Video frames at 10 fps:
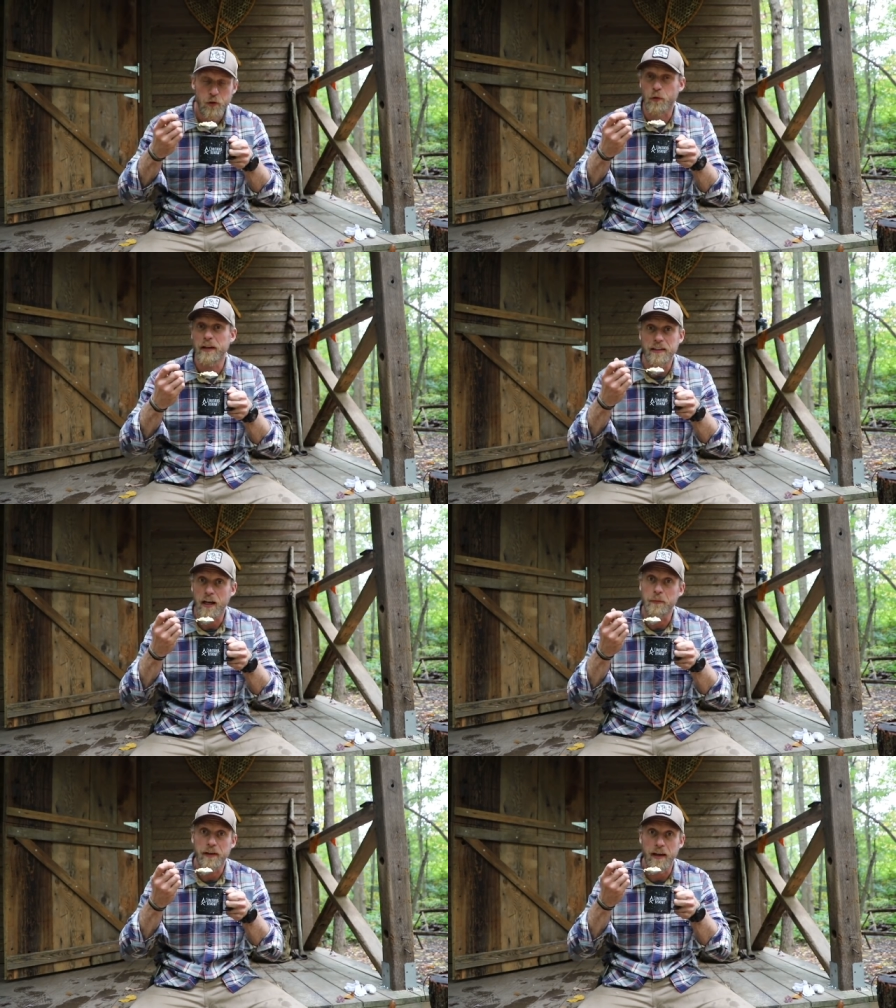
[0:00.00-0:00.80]
Great
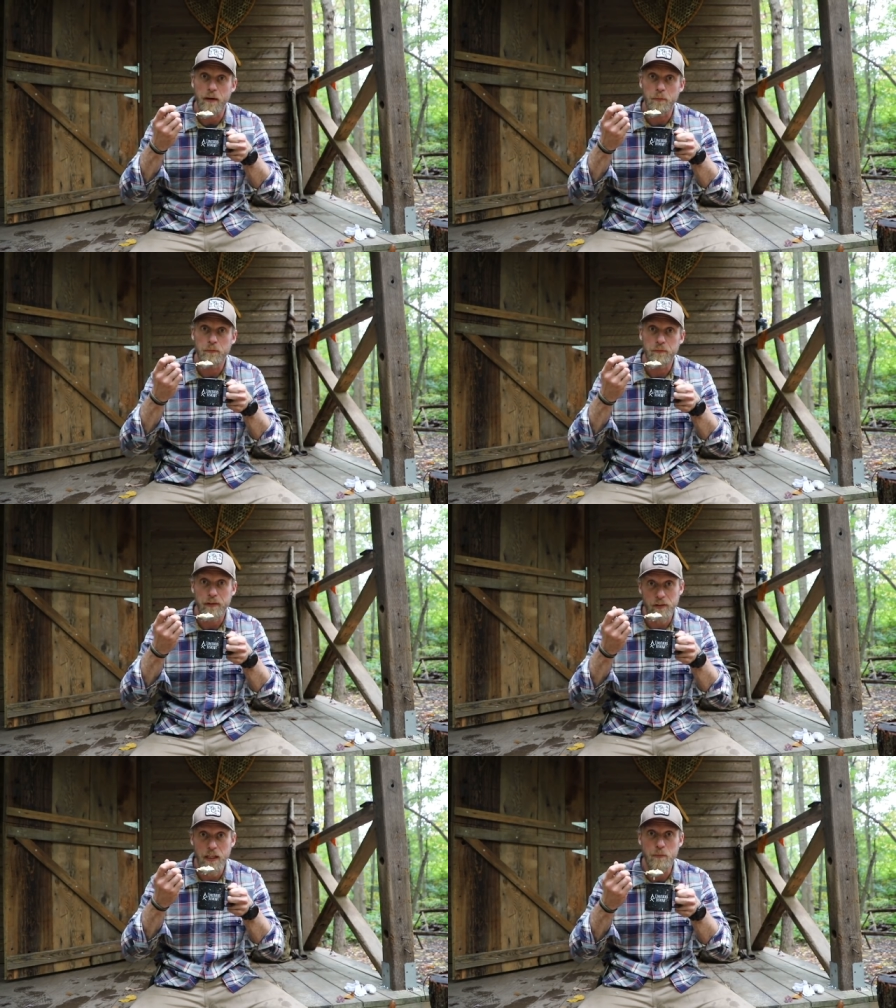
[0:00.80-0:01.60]
time at camp.
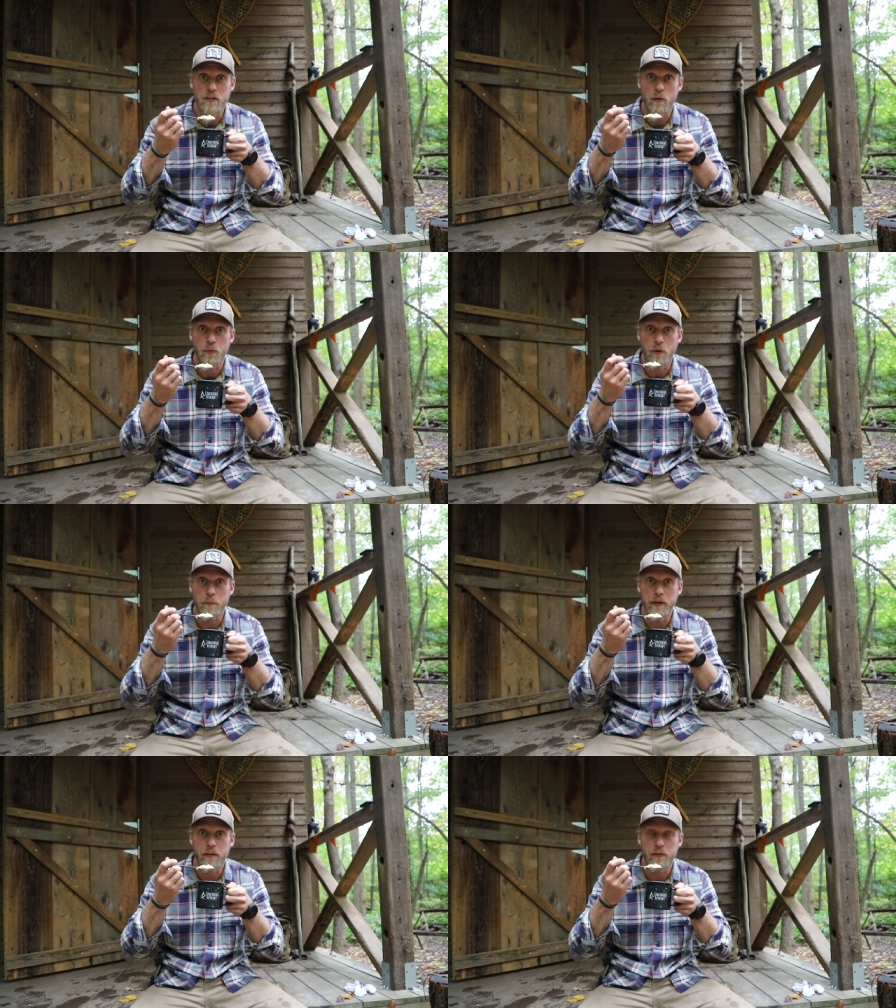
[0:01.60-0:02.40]
Team this up with a
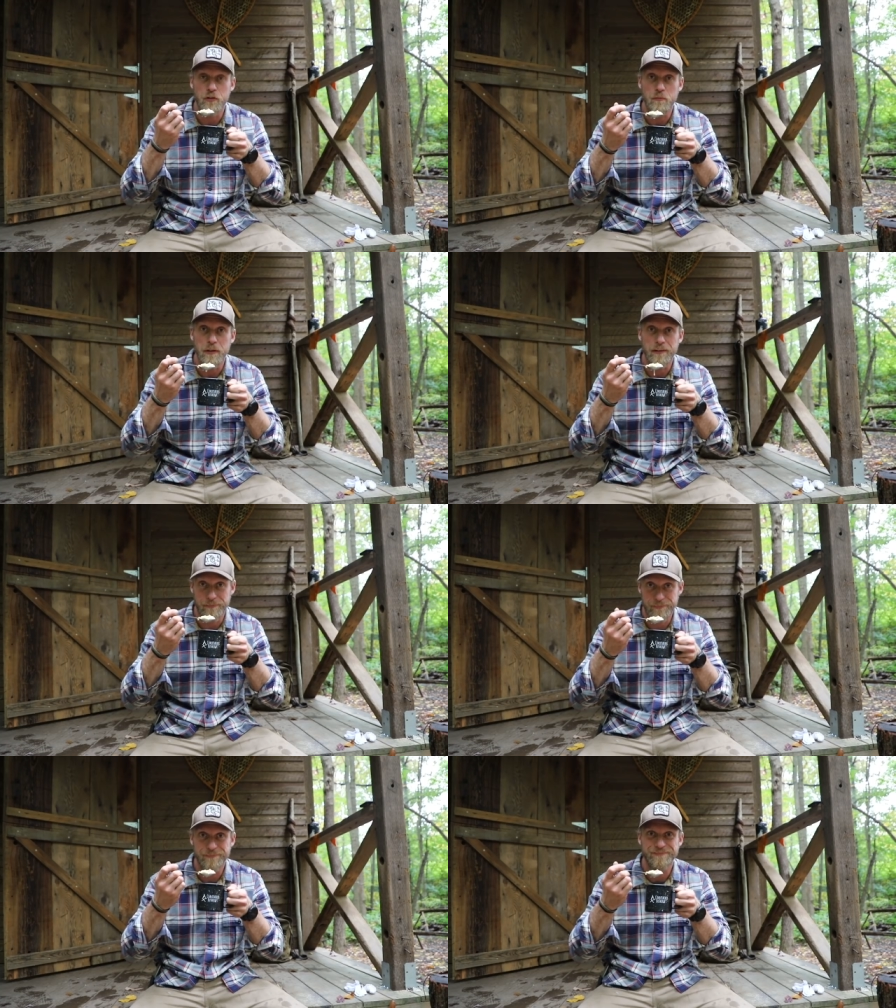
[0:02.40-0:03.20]
beer and you'd be
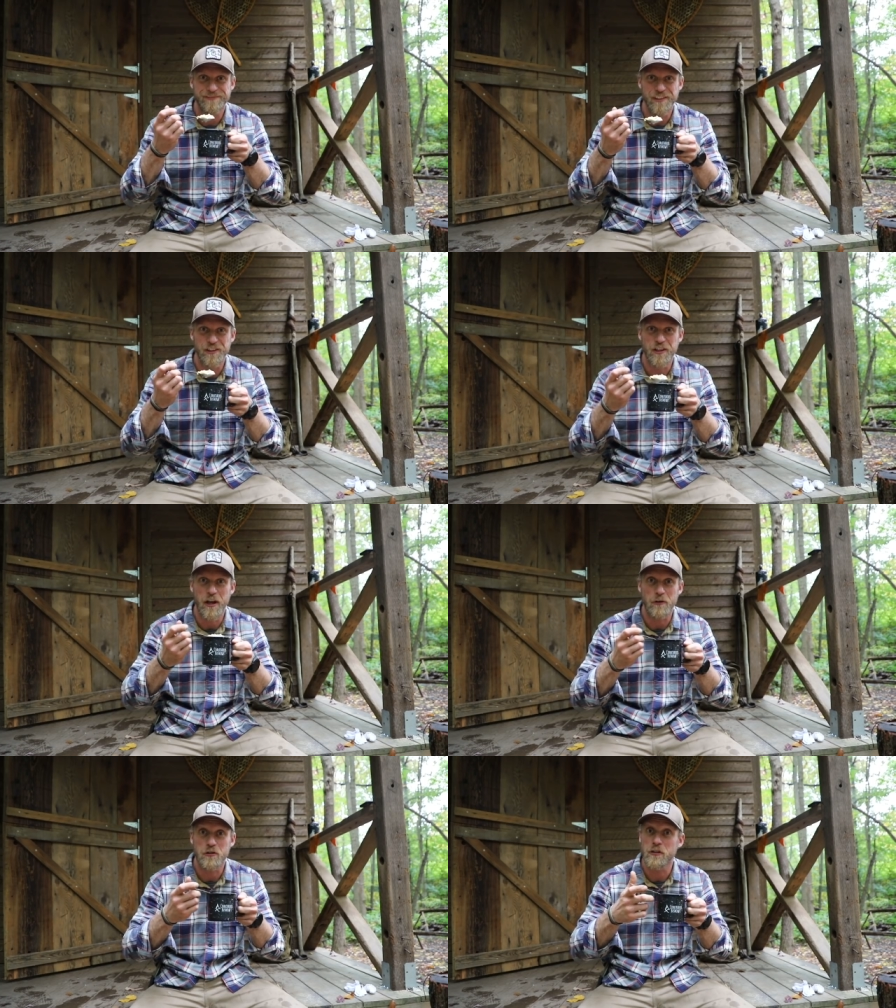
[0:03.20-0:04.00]
good to
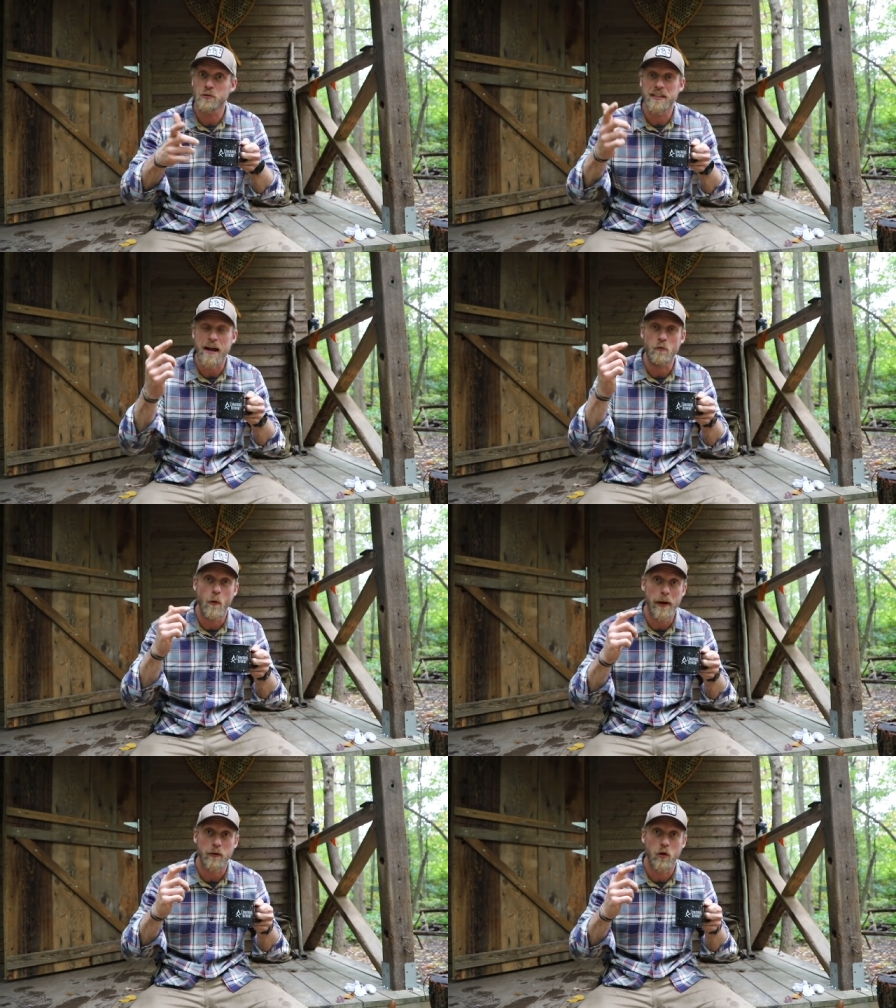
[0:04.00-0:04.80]
go. So this was Dan
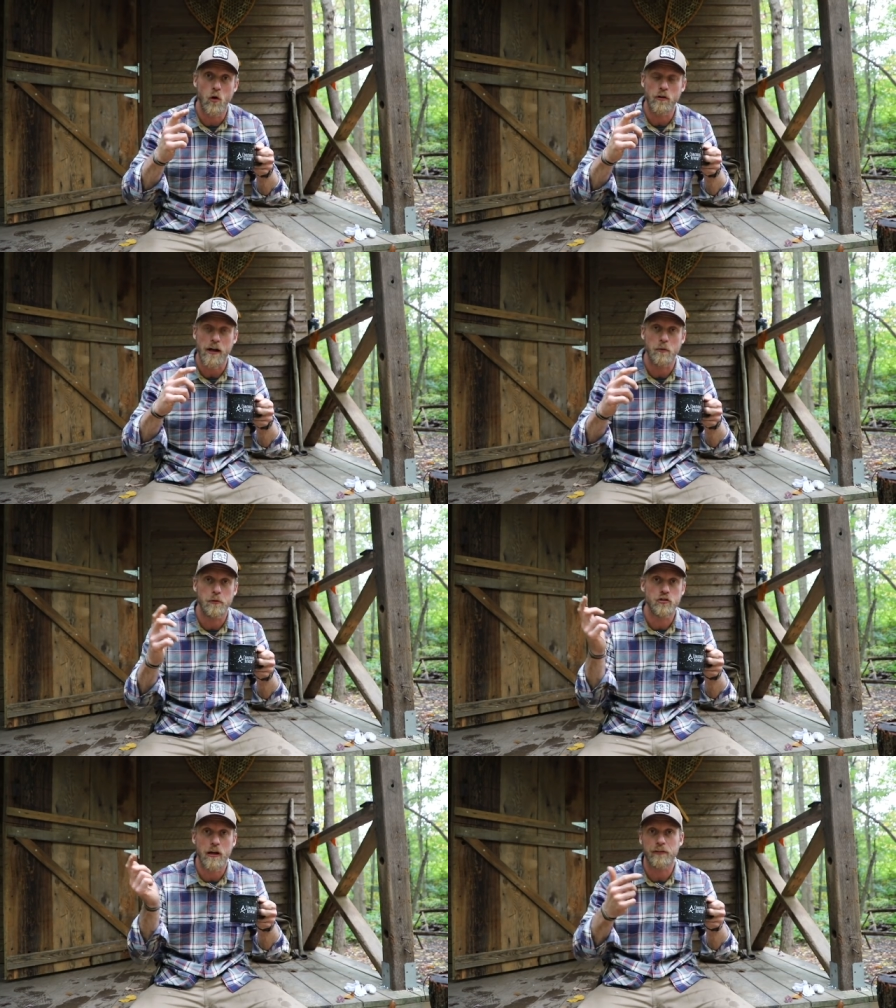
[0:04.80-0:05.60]
Wowak with Coal Cracker
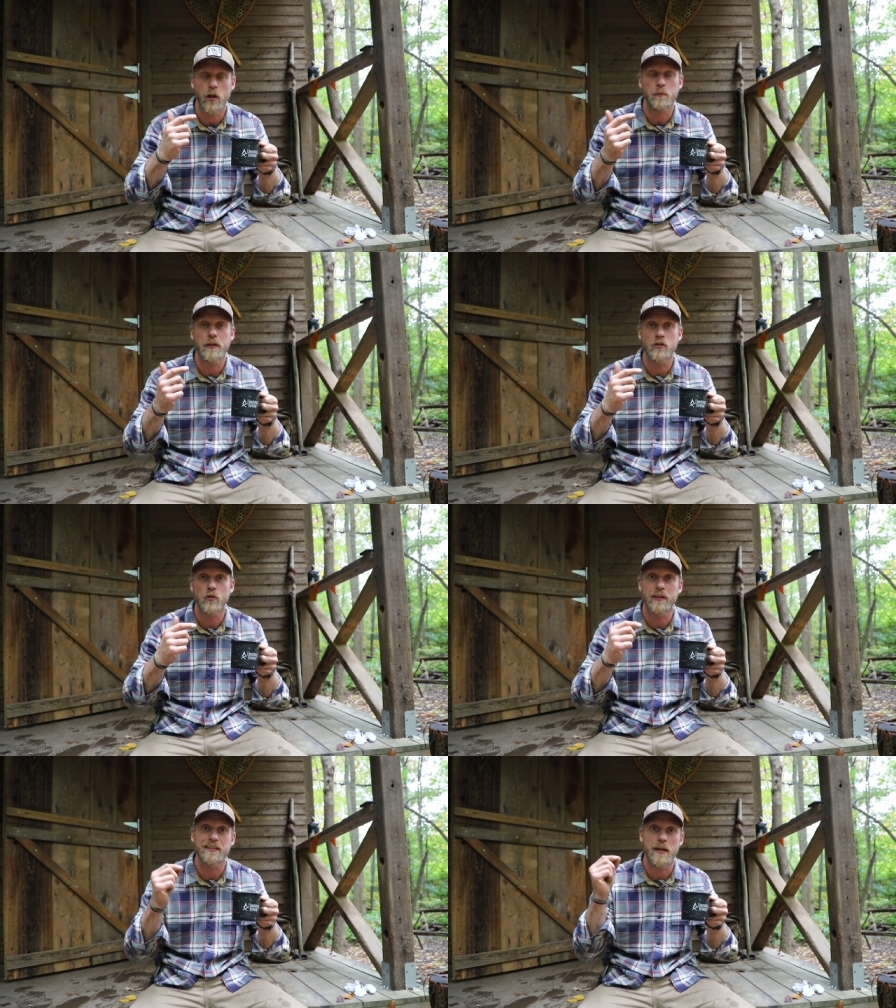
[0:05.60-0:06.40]
Bushcraft. I hope you
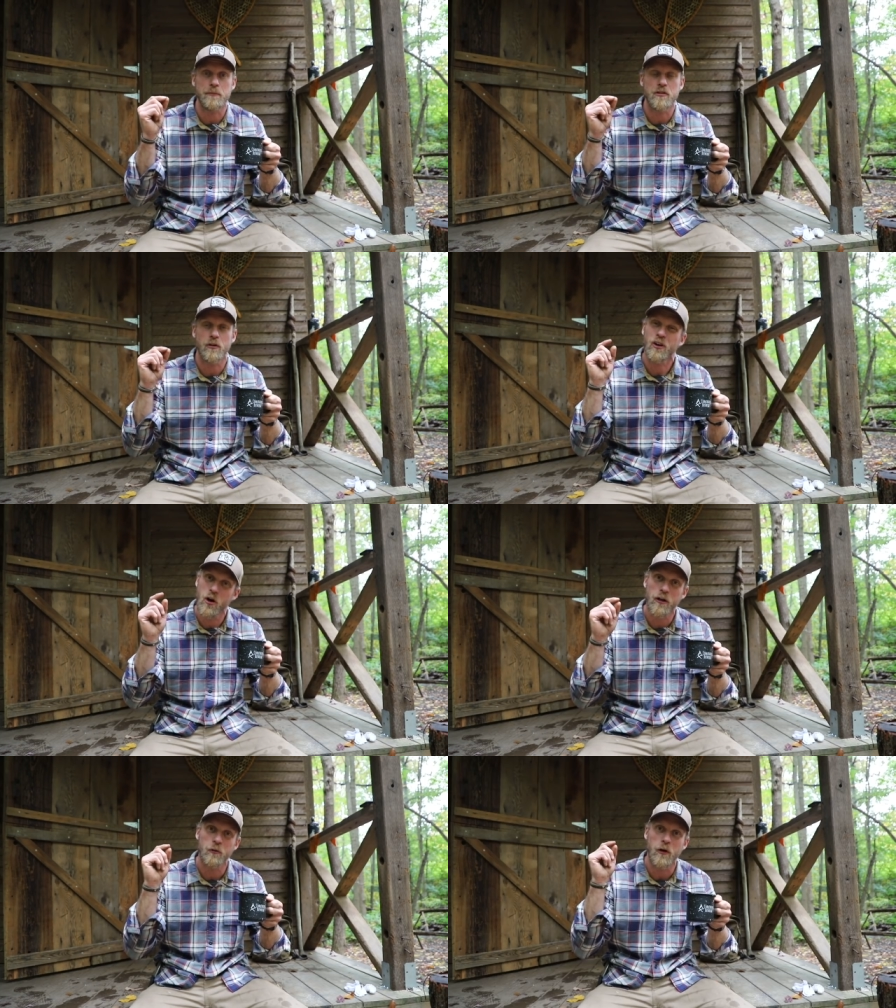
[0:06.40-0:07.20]
enjoyed this episode of
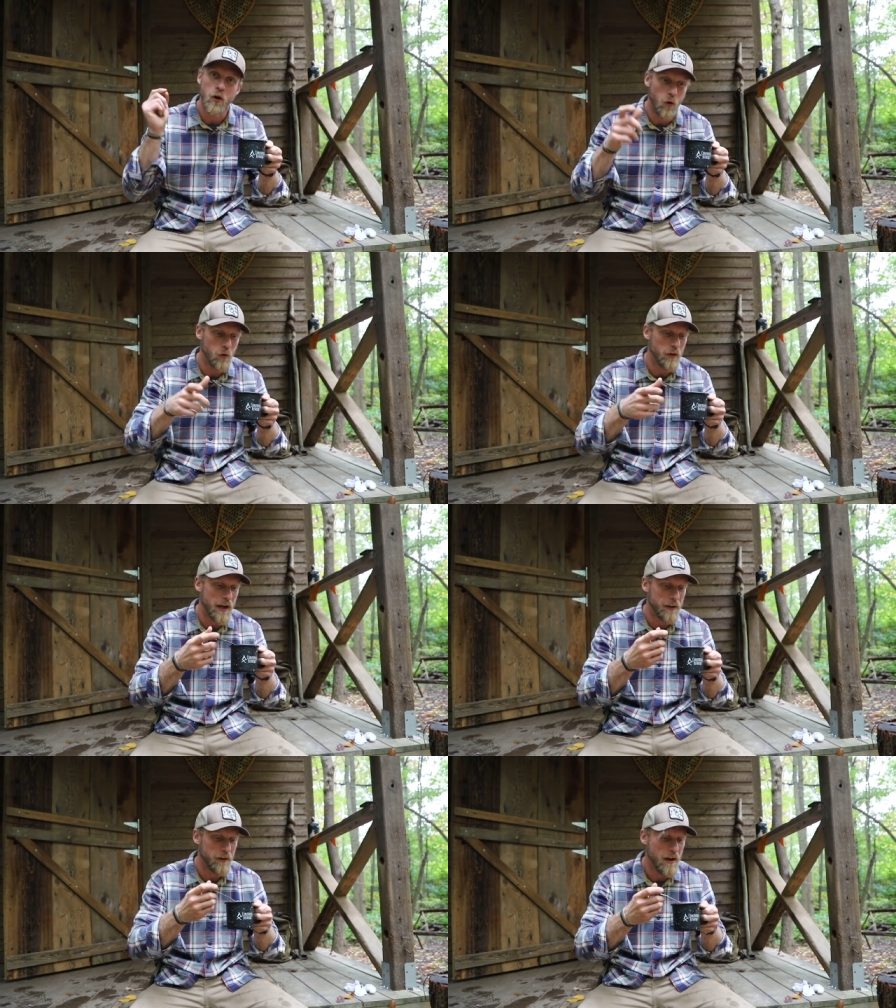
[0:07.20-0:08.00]
Cooking with Coal
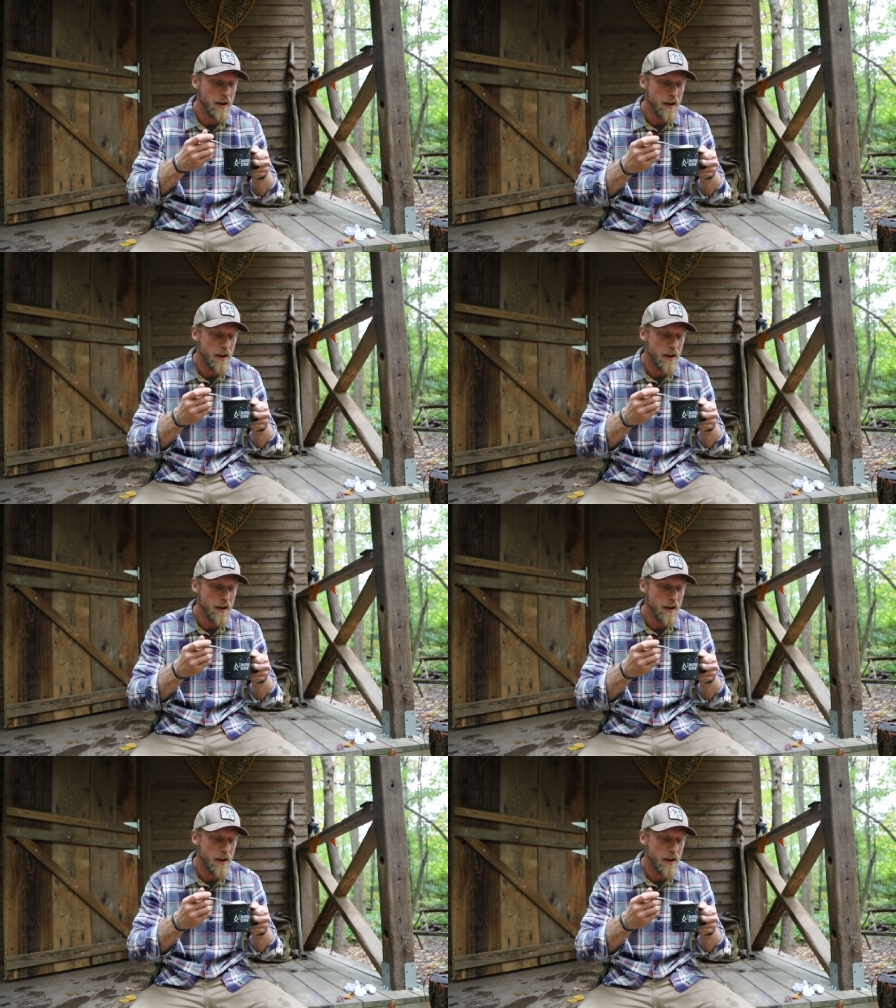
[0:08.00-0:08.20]
Cracker.